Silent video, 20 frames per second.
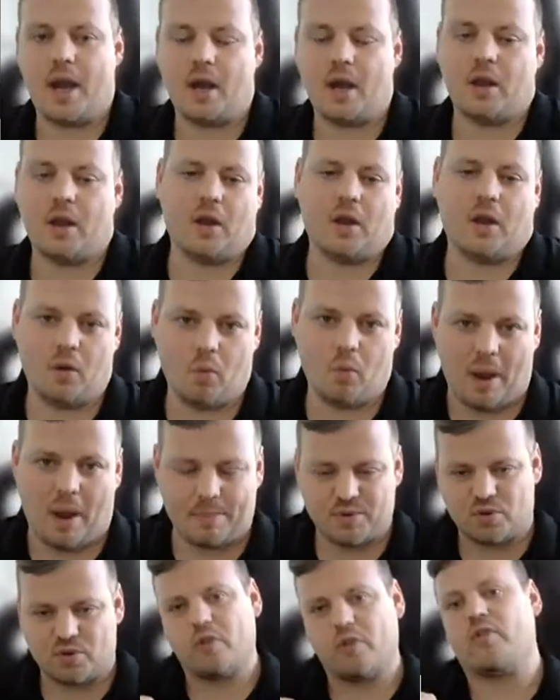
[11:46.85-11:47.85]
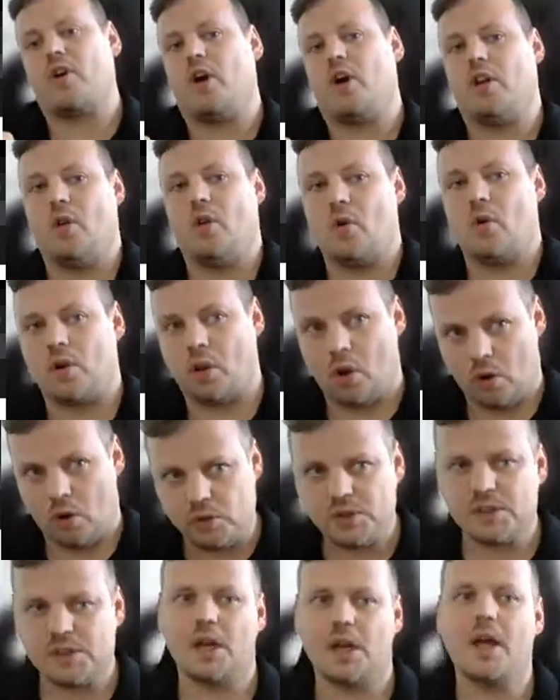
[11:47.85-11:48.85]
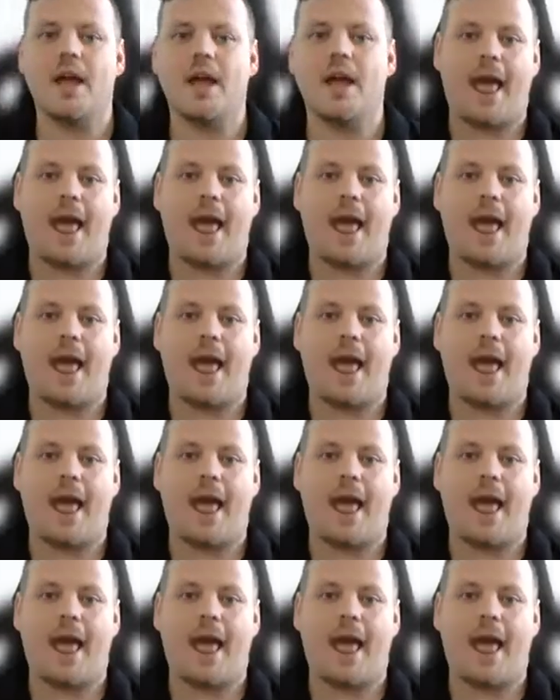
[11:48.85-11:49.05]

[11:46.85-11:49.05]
a web server on localhost,